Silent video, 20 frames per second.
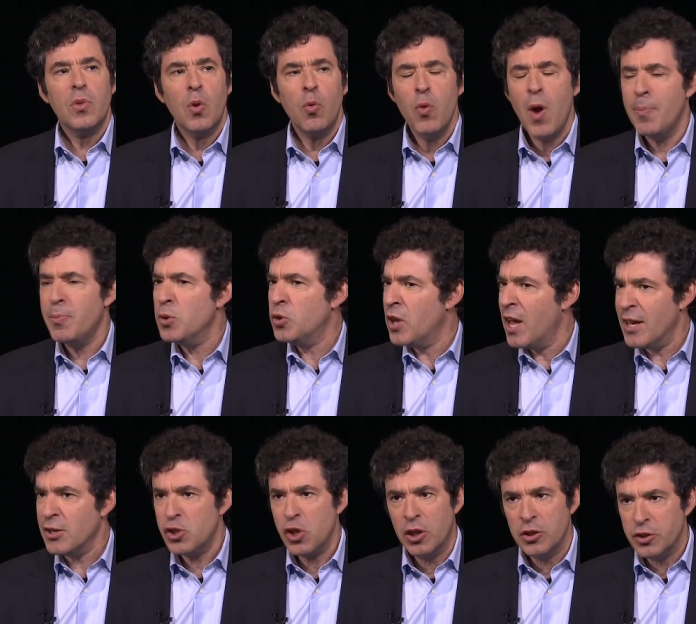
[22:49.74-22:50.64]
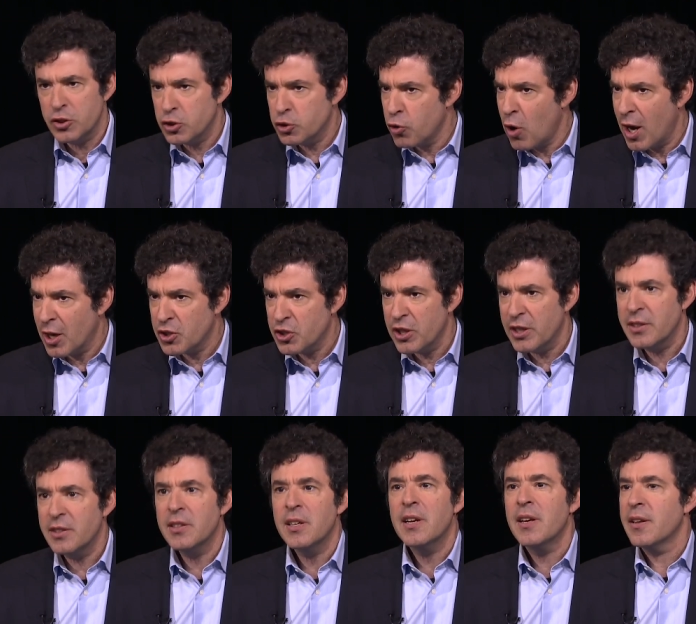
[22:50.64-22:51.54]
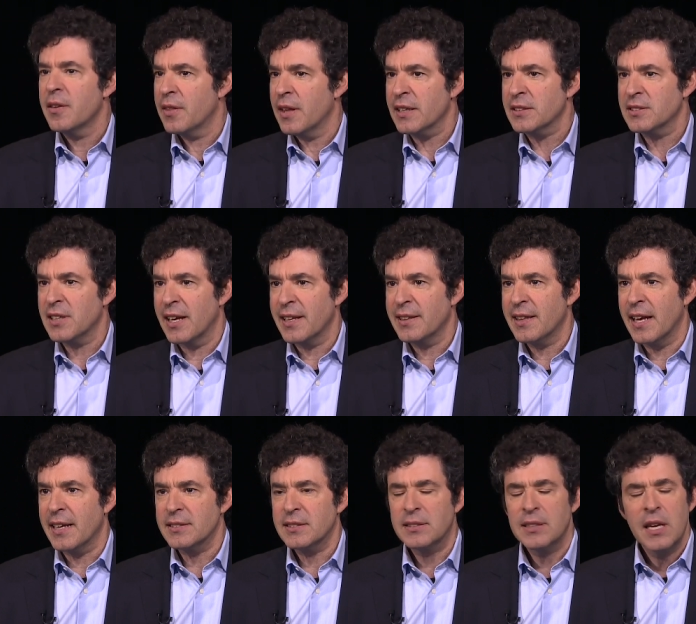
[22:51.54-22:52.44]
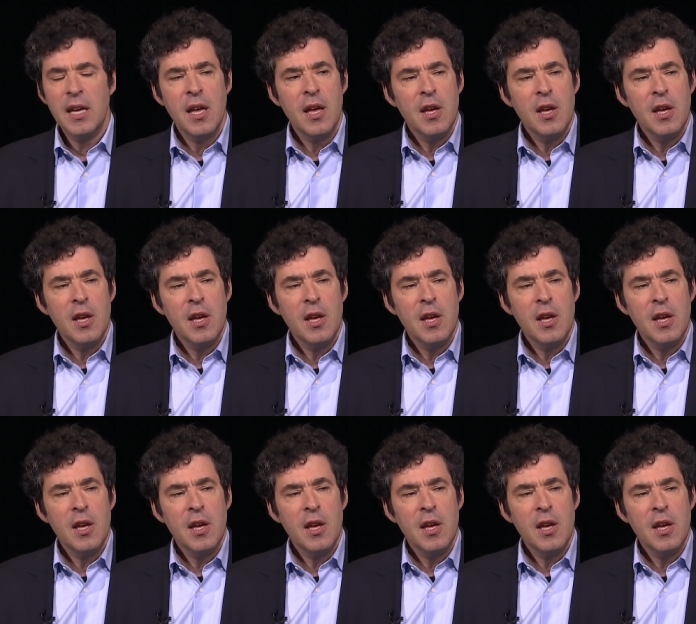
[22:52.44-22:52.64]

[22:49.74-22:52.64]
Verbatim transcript: Reputational destruction, things like this.